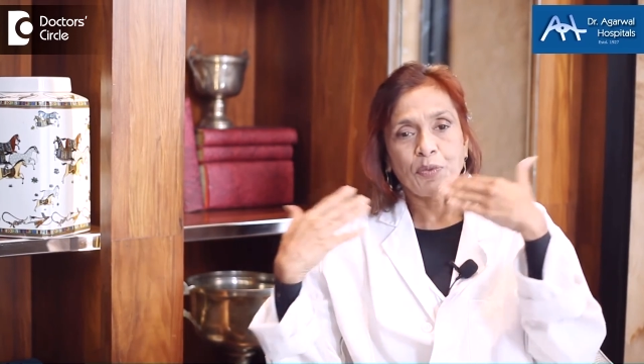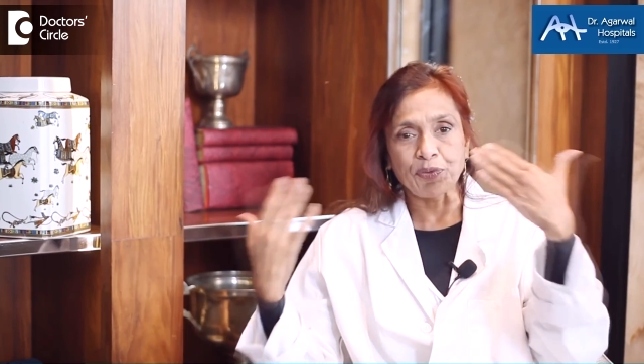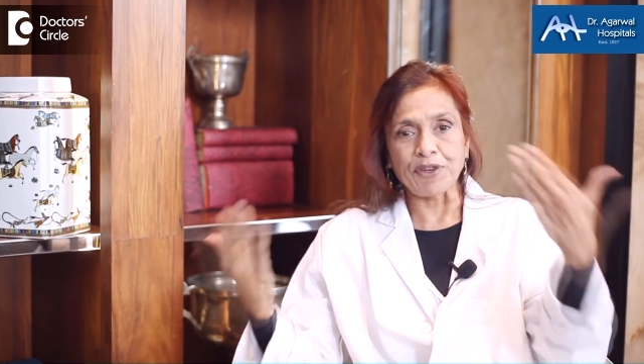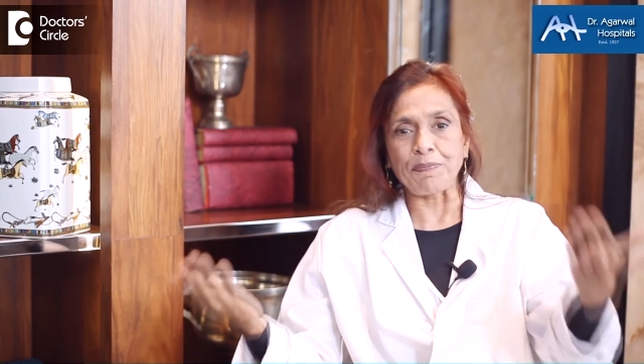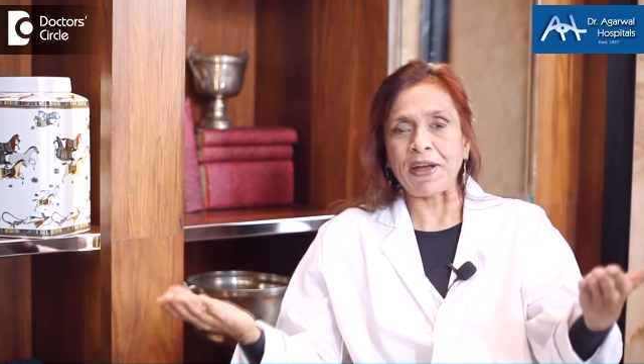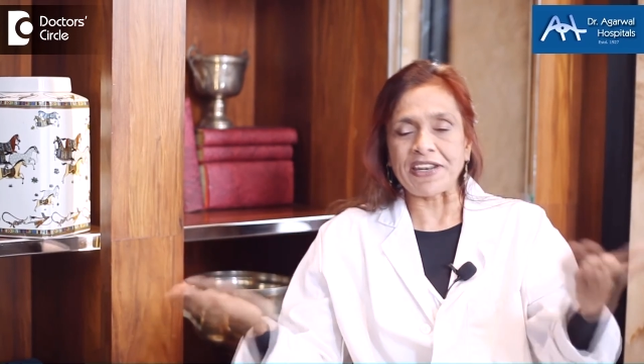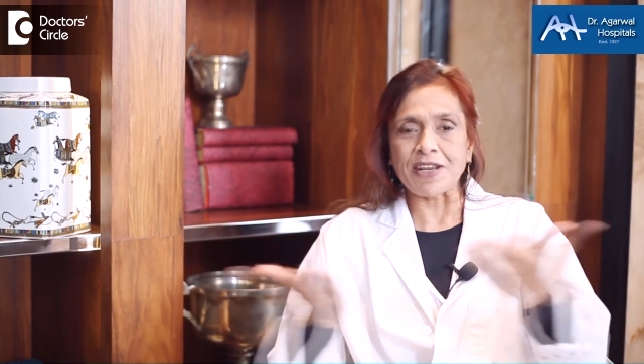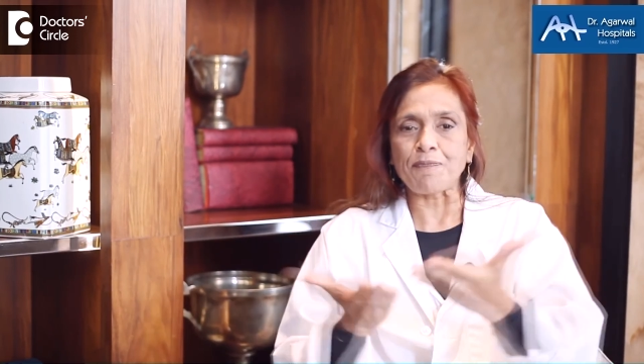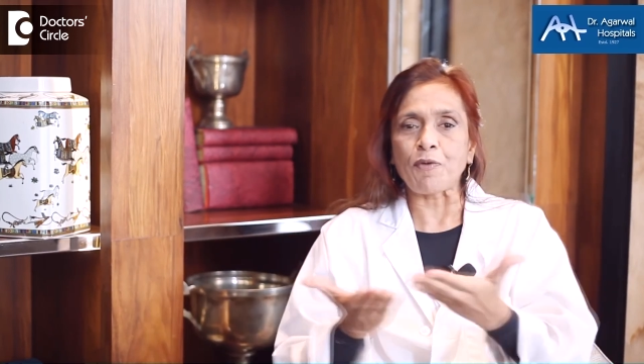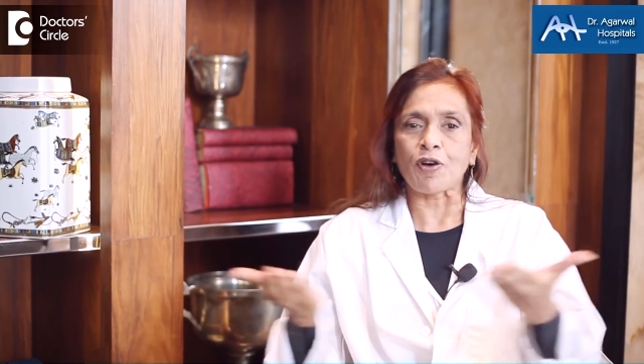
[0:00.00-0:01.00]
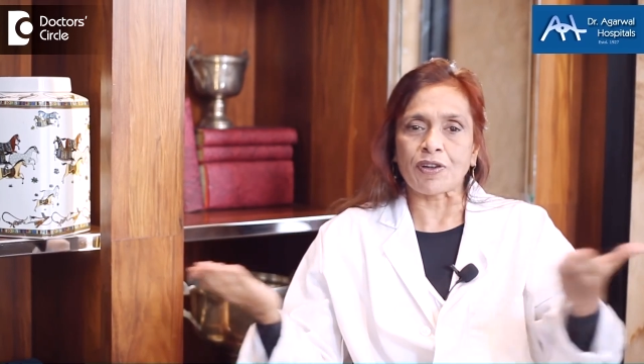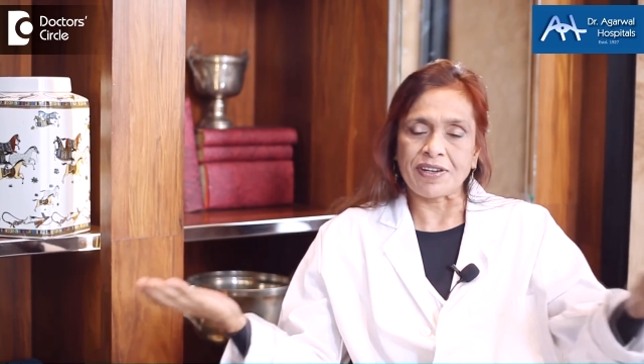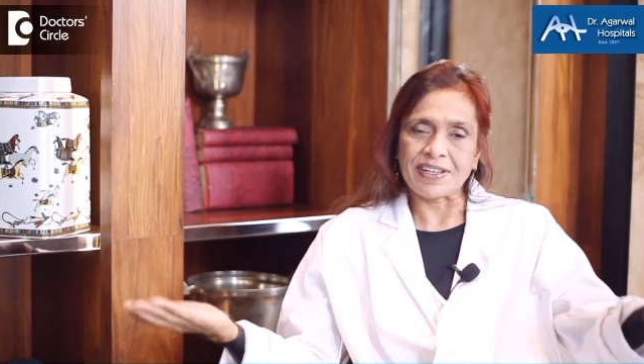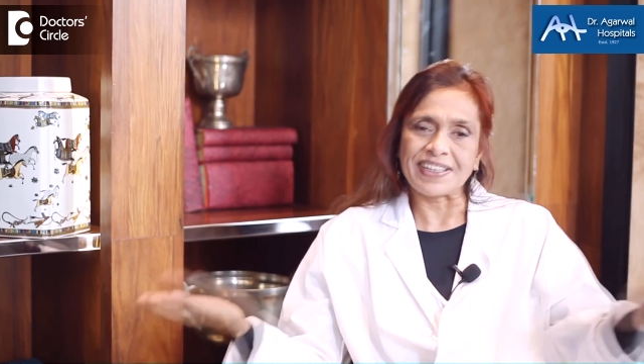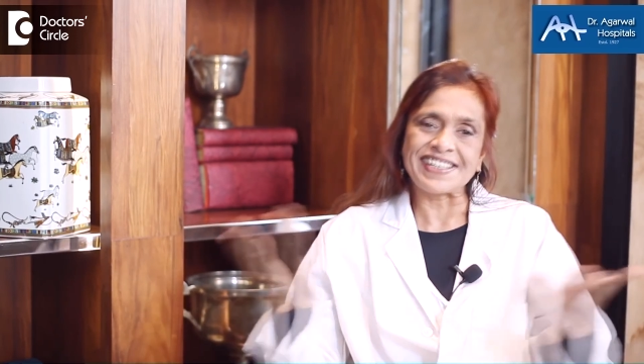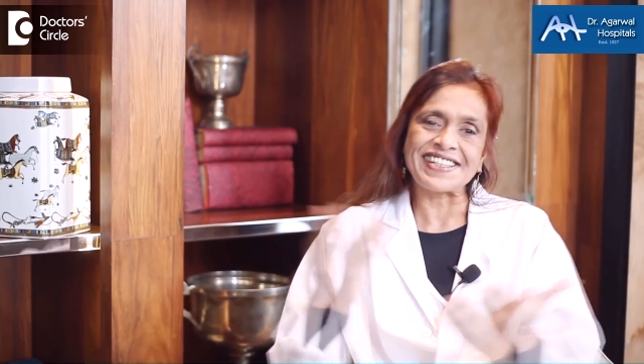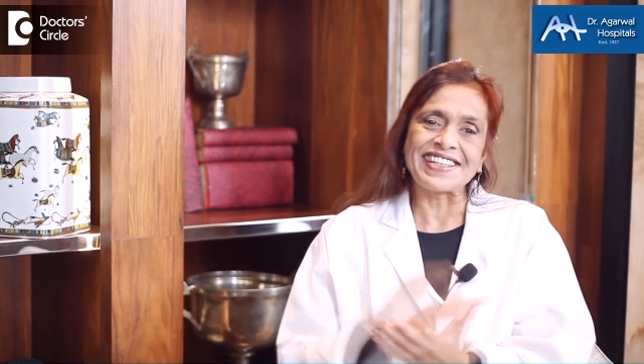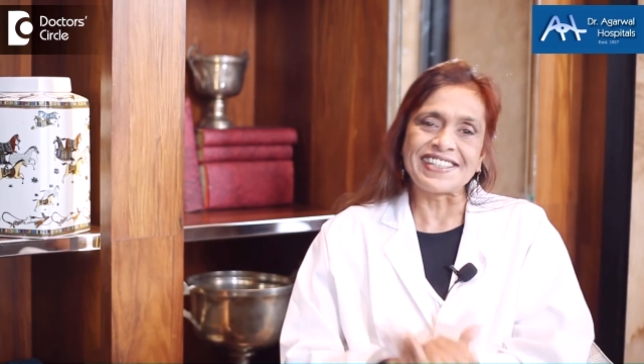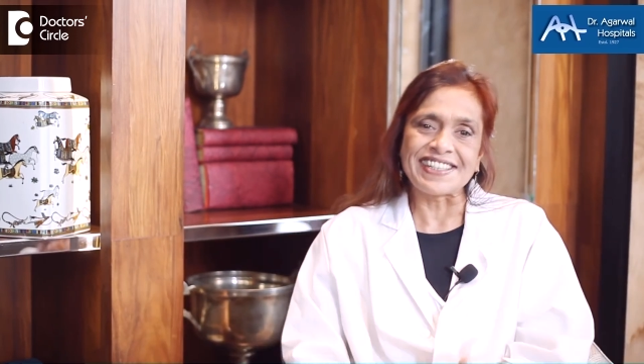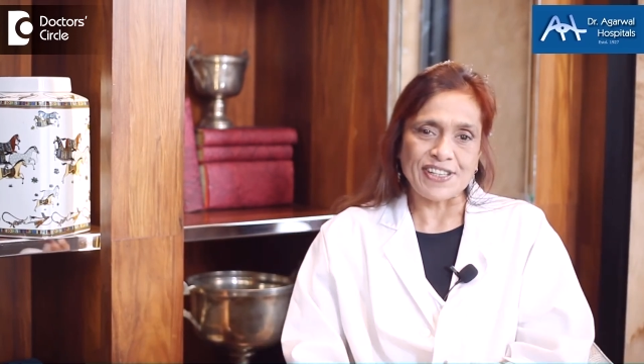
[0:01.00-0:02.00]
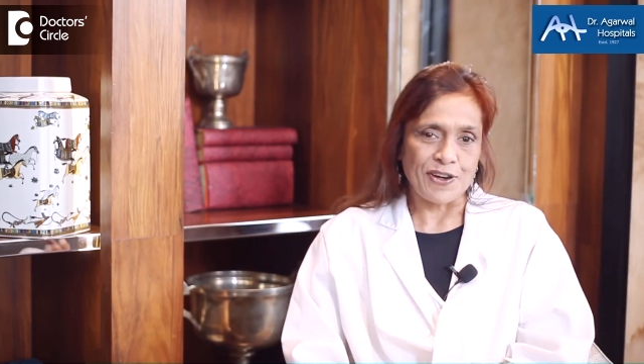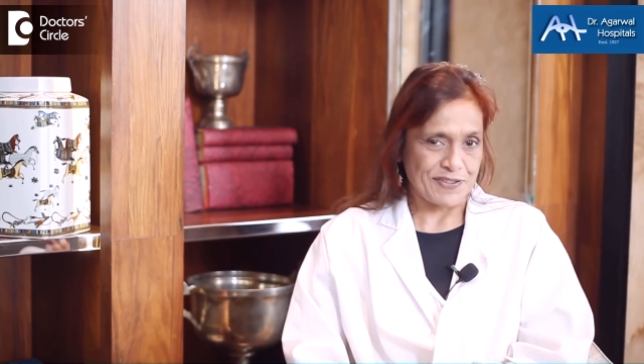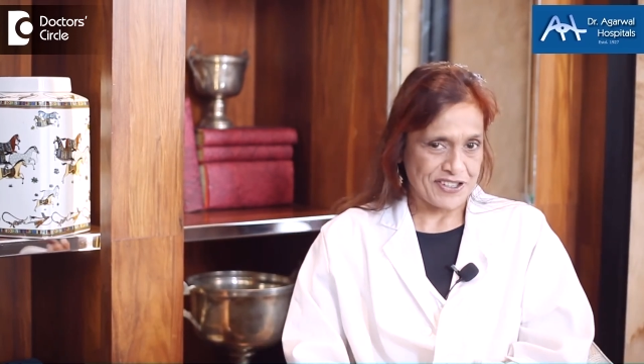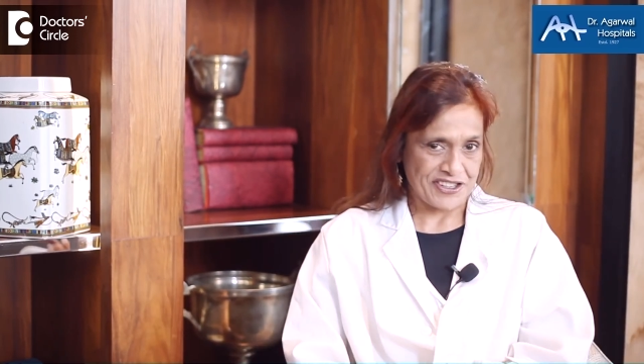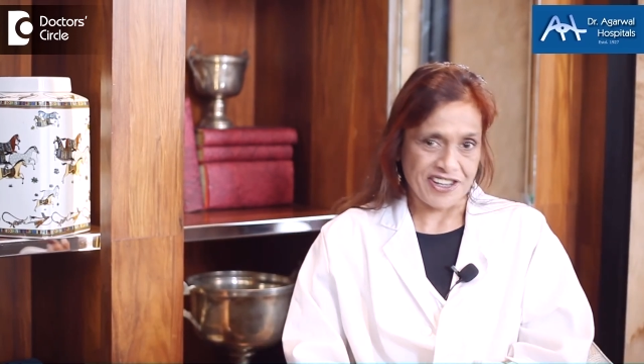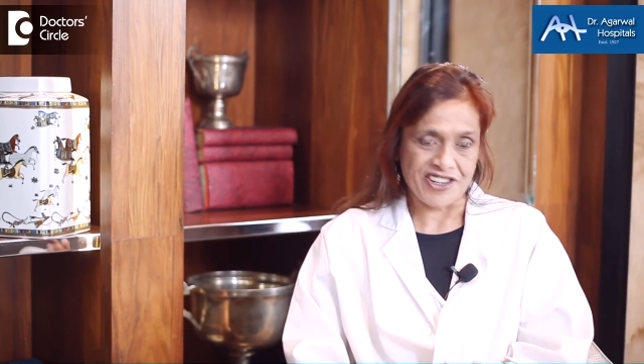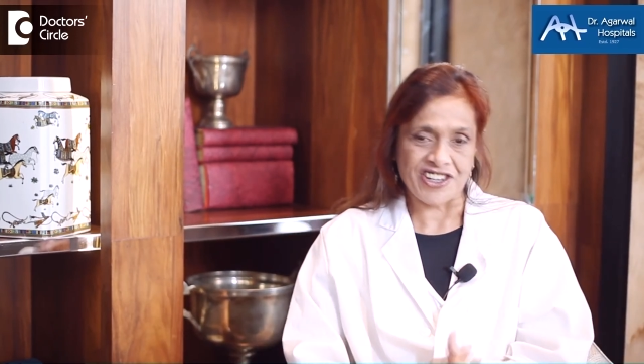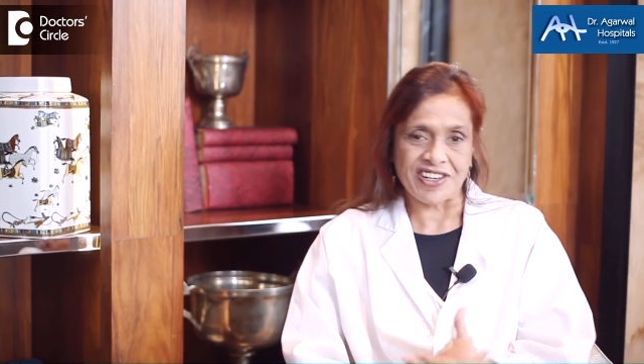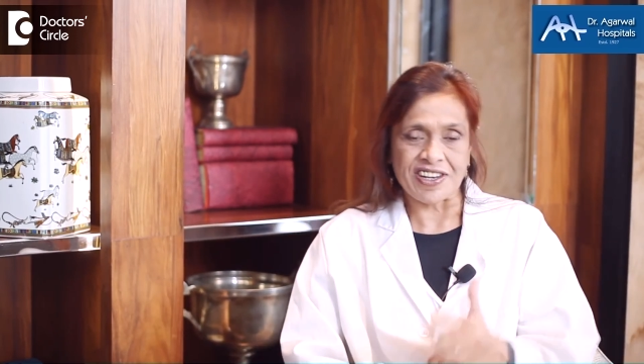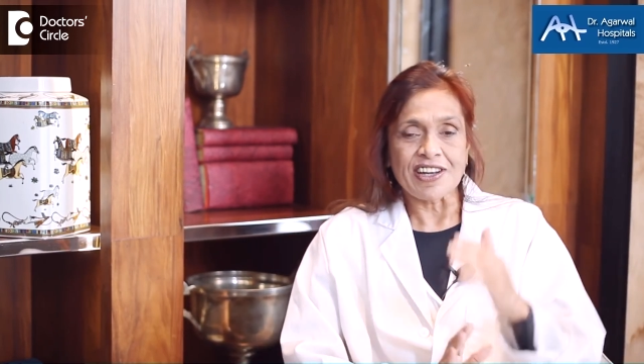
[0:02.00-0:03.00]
depending upon the skills of the surgeon.